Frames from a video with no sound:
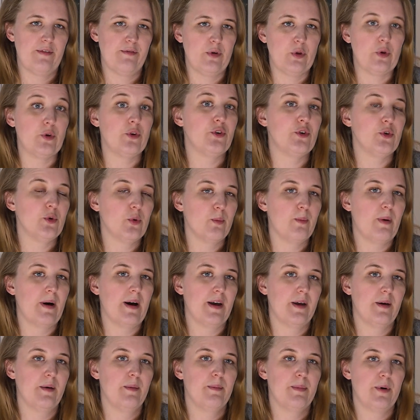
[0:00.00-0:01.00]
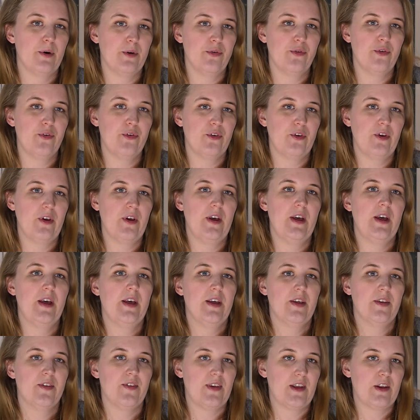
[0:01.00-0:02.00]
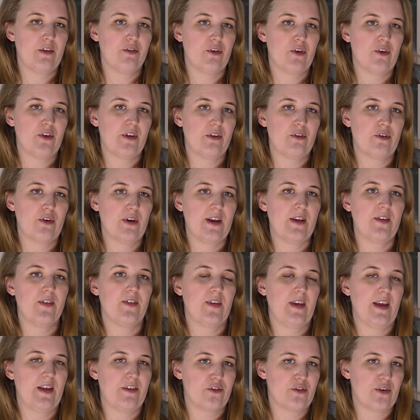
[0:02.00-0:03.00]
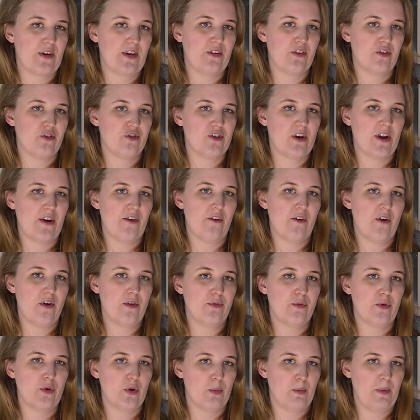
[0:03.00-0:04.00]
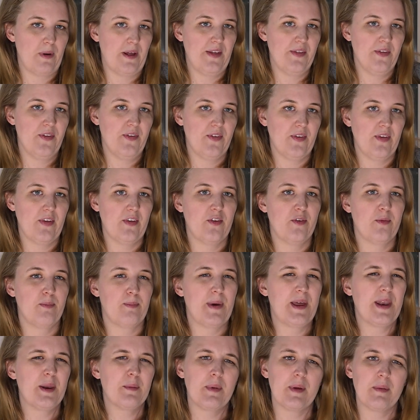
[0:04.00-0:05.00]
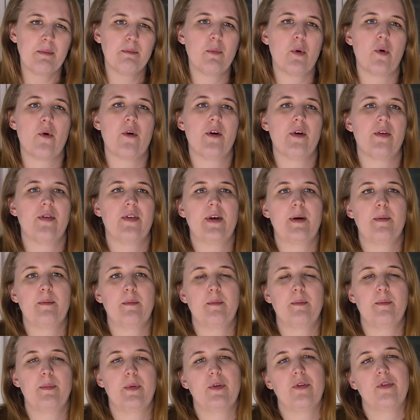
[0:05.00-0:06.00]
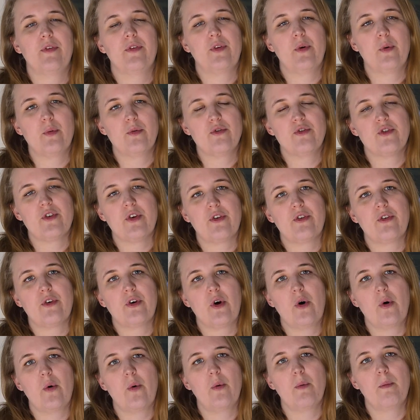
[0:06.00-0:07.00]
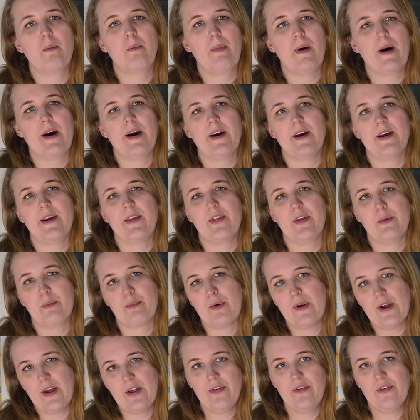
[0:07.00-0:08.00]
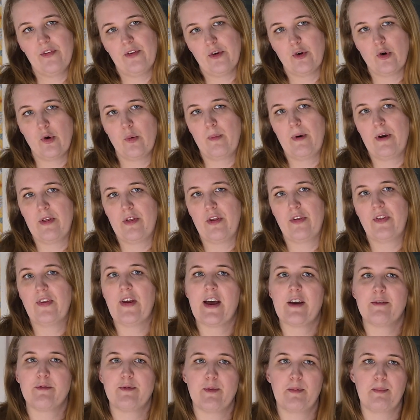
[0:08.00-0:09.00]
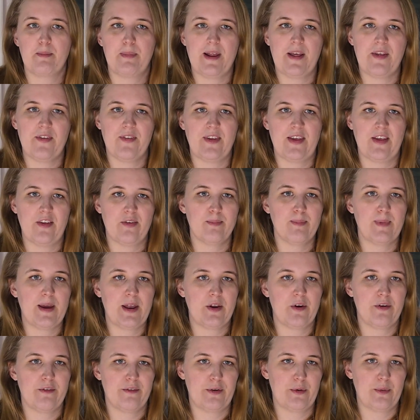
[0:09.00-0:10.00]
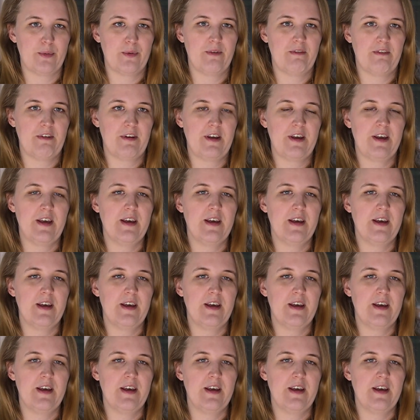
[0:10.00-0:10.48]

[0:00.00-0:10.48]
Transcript: if you do buy pots, seed starting trays, and trays in general for your plants, spend a bit more on them, but don't just go by the price, go by the type of plastic it's made of though.